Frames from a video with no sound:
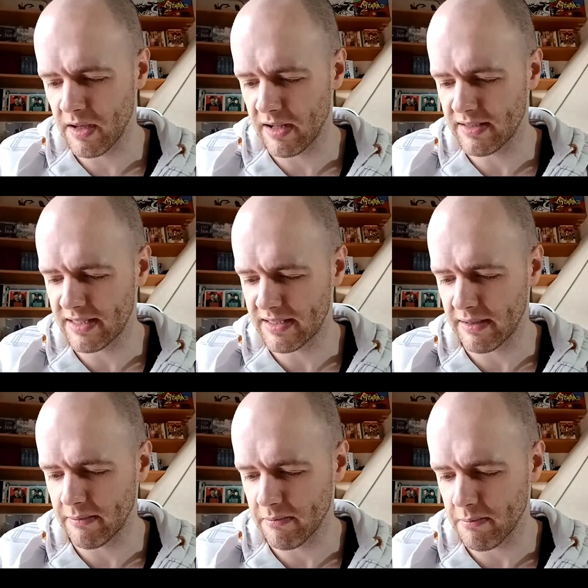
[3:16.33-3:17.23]

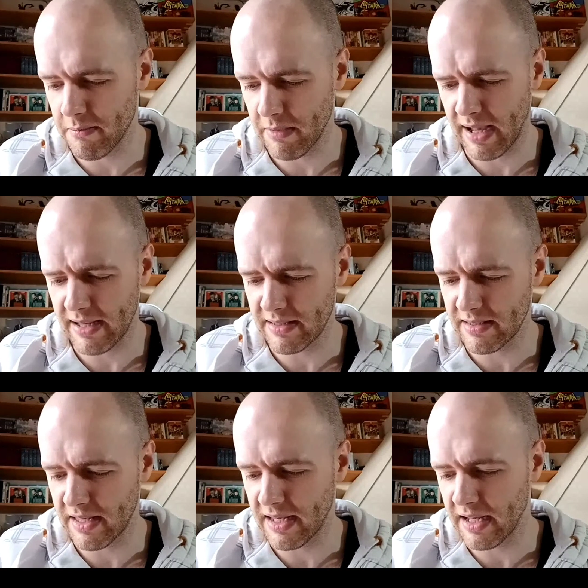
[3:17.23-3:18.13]
artistic
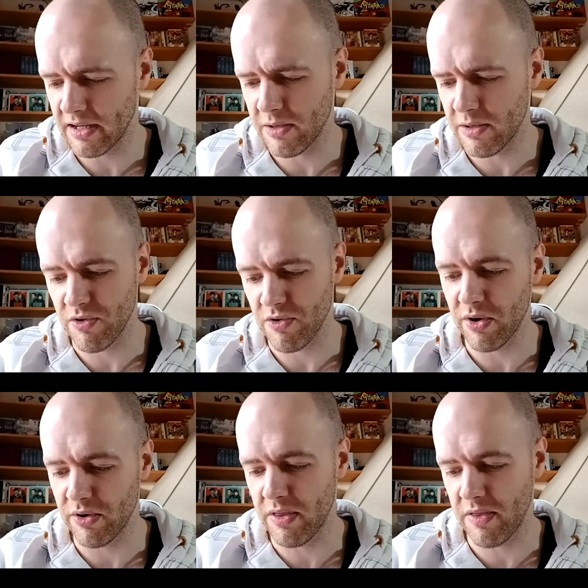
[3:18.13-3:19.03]
license that you can kind of use your
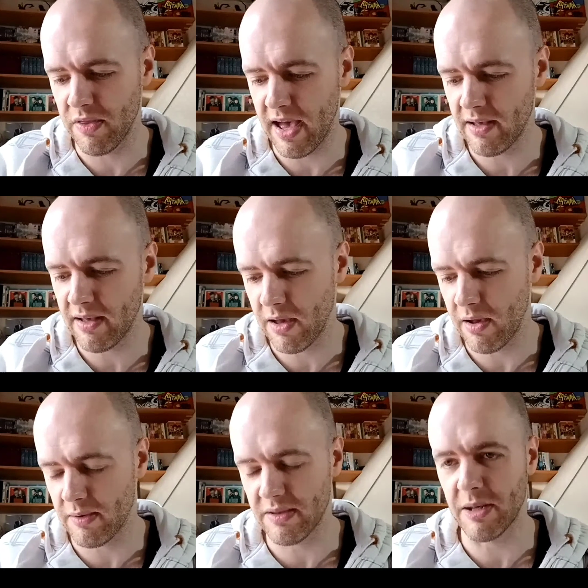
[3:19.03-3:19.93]
own there
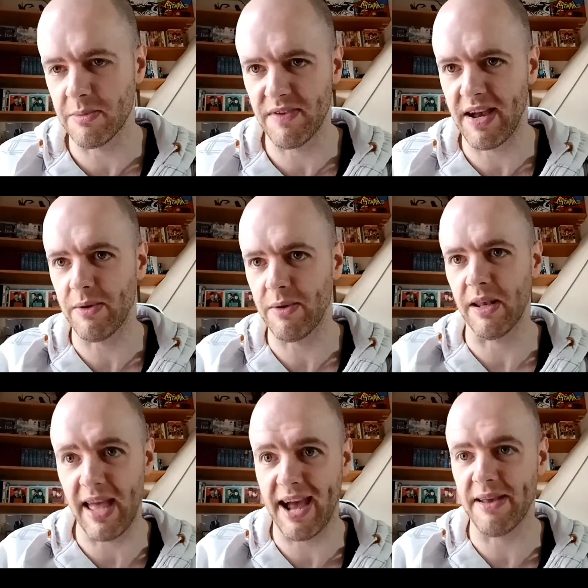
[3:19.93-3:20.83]
in terms of how you
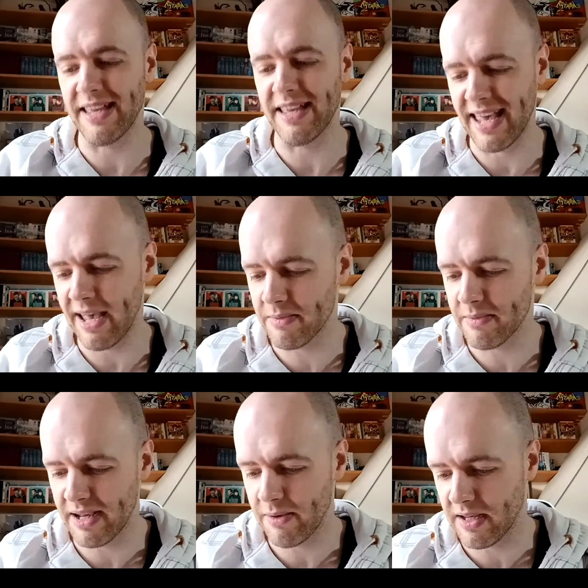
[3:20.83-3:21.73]
lay out your
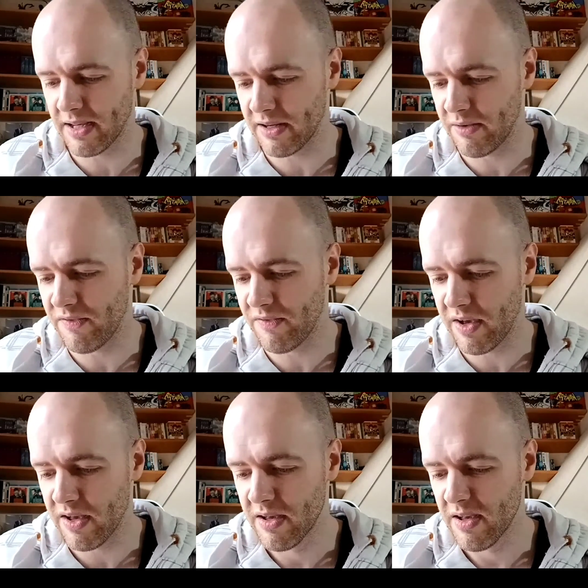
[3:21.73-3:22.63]
games, how you kind of
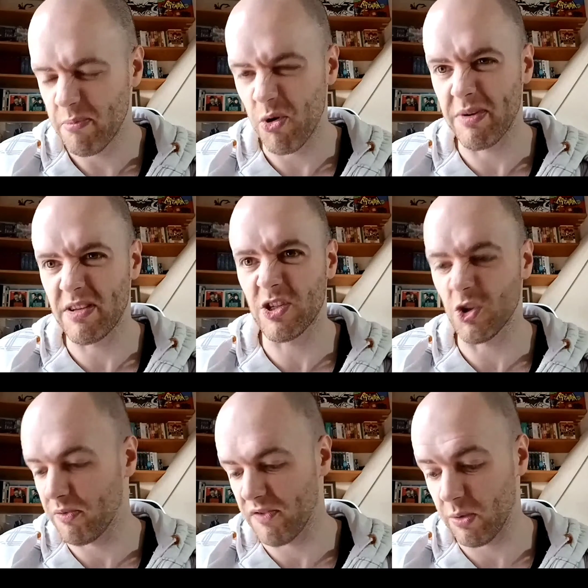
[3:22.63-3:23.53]
put them into
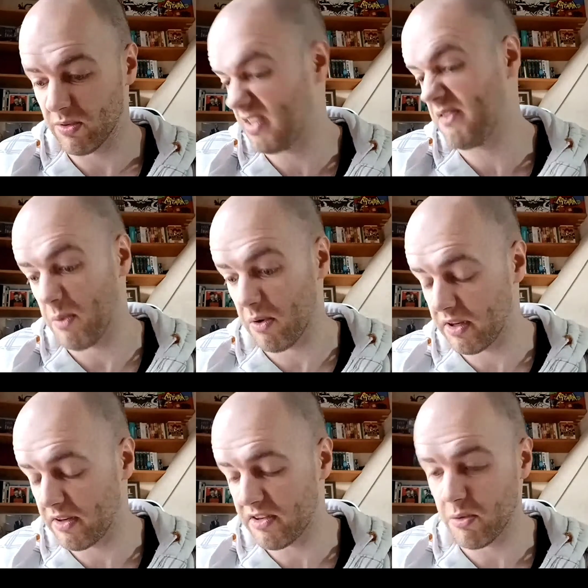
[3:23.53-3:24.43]
subfolders if you
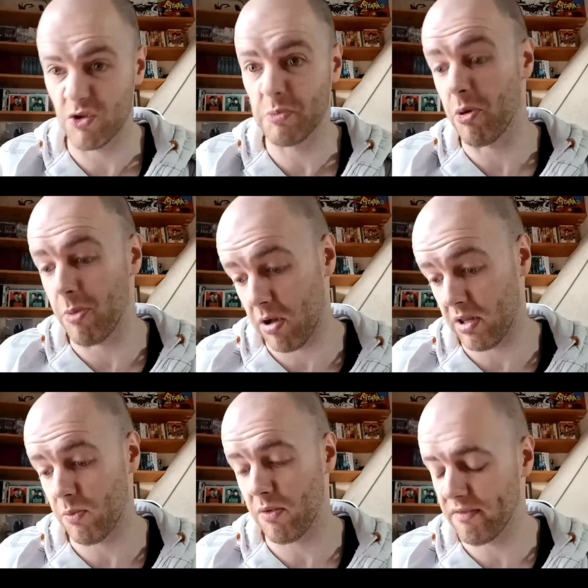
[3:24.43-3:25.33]
wanted to, or just put them all
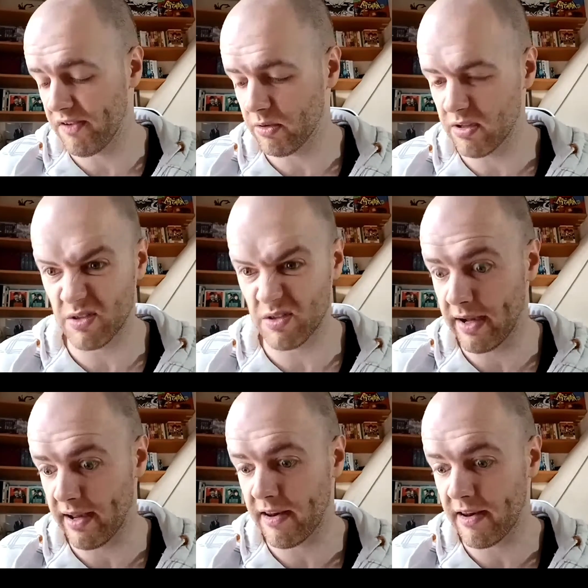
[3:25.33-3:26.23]
in one folder. That's what
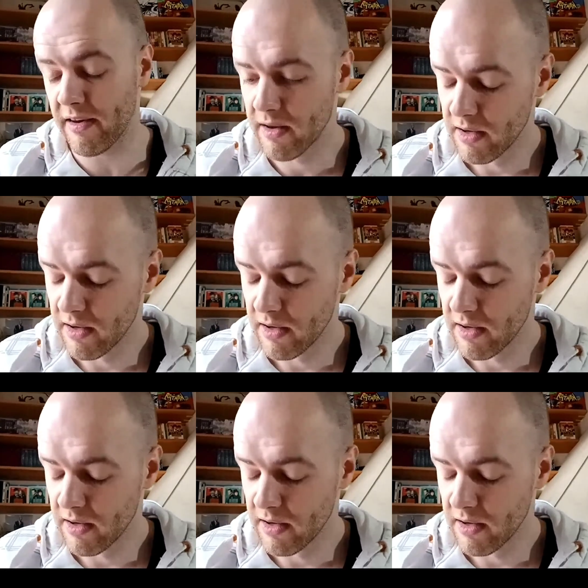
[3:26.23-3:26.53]
I did.